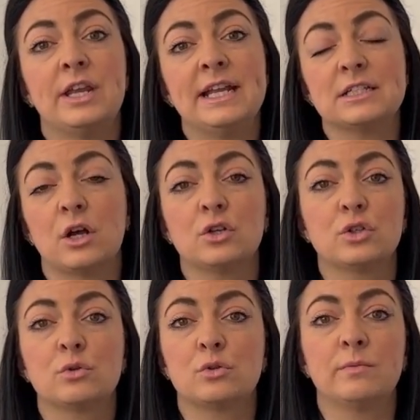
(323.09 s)
It's
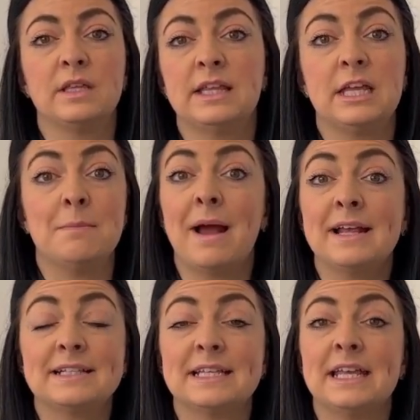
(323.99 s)
also something that you
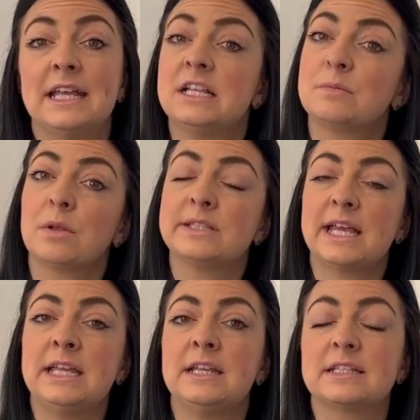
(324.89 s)
might see in
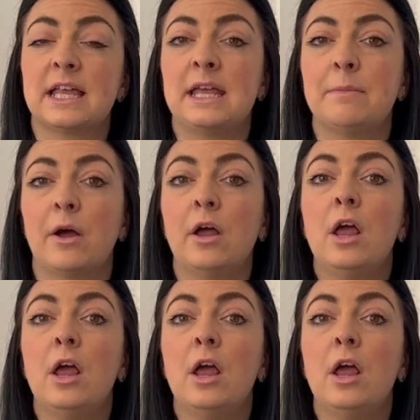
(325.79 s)
spontaneous labour.